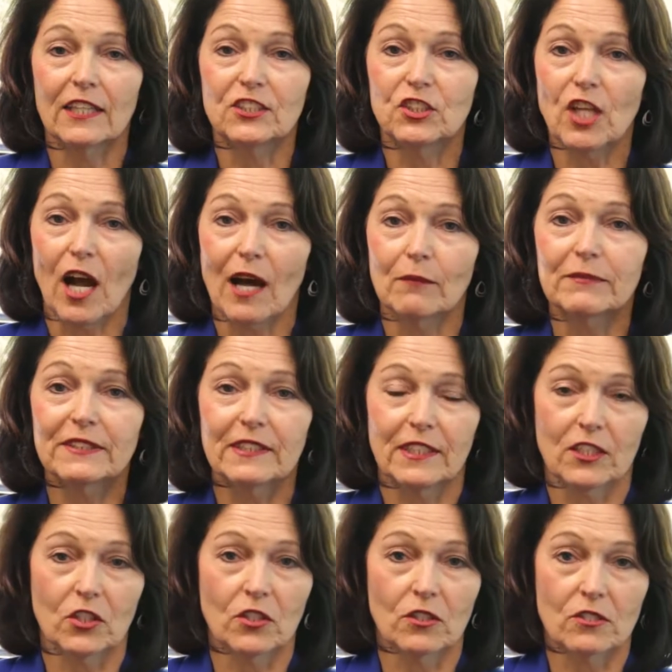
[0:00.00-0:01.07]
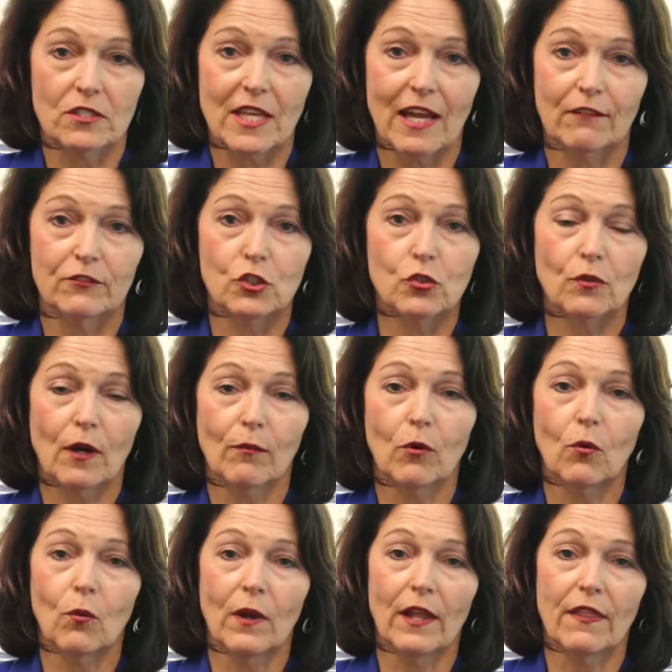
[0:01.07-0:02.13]
job seekers have
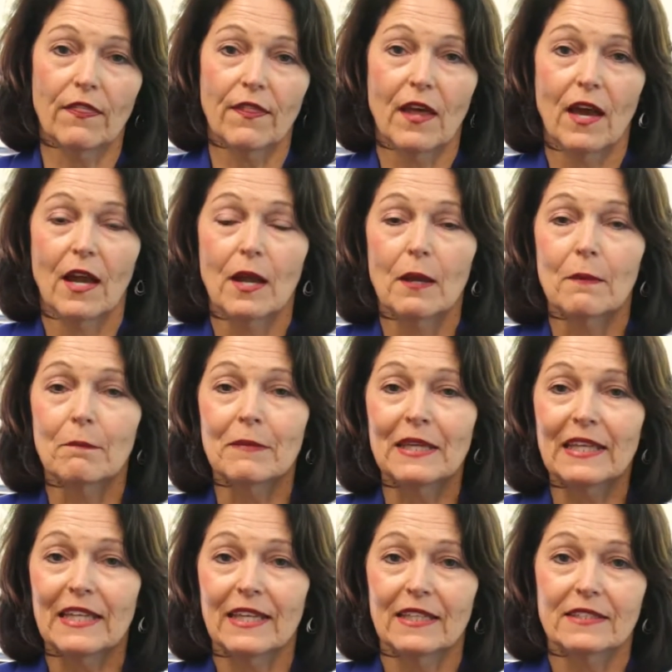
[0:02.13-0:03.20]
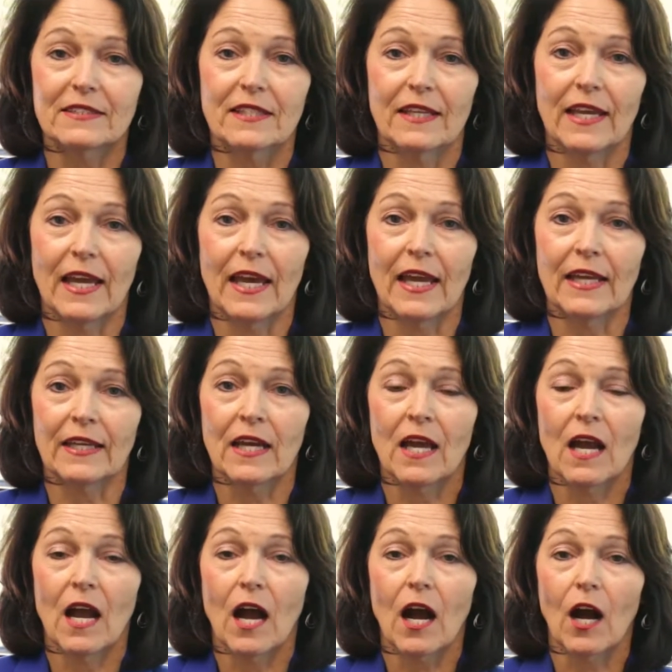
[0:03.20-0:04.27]
trouble with media today,
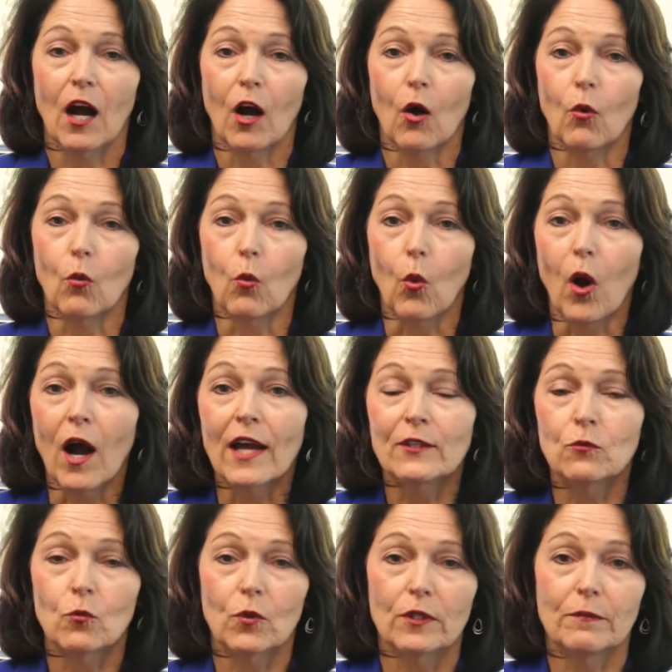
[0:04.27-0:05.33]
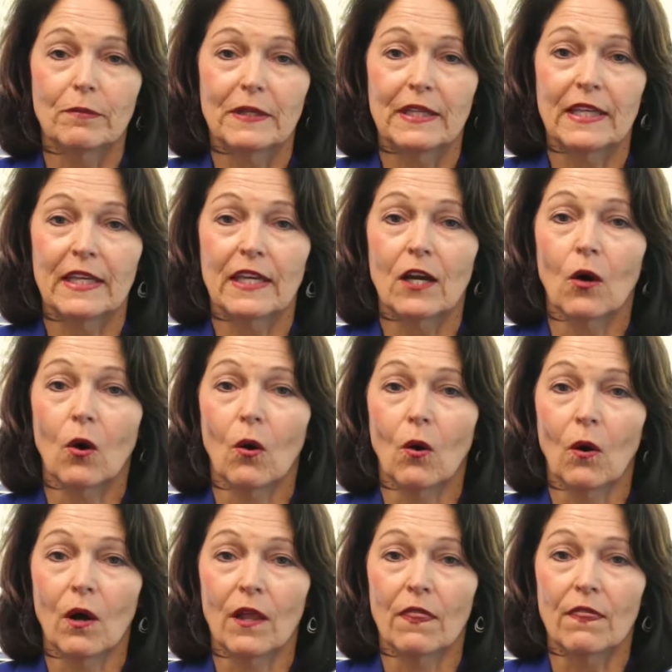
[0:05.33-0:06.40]
one would be
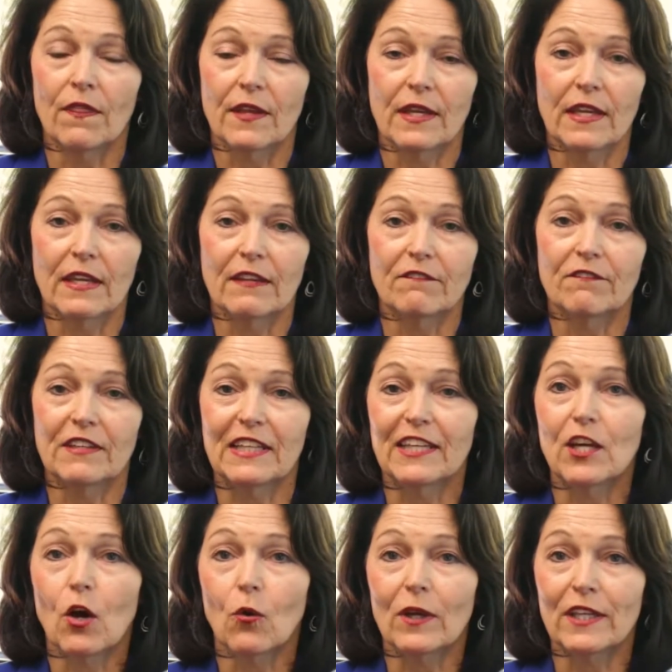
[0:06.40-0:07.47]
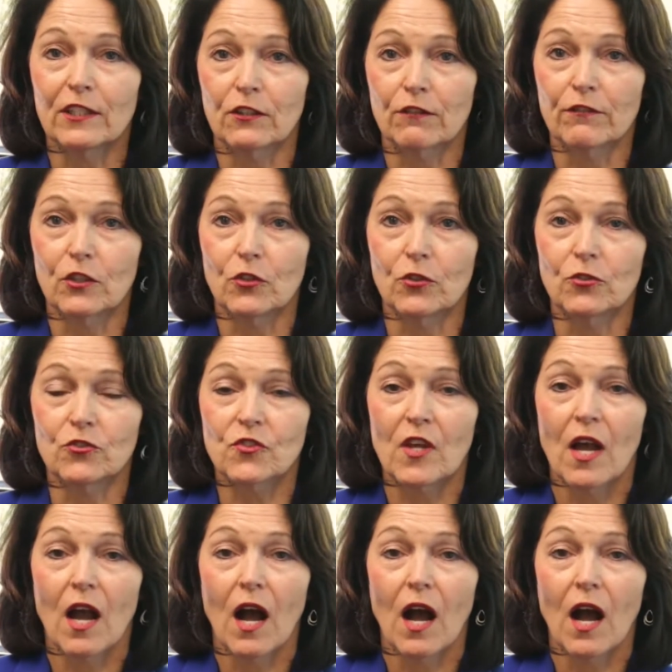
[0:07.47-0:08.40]
on the video interviews.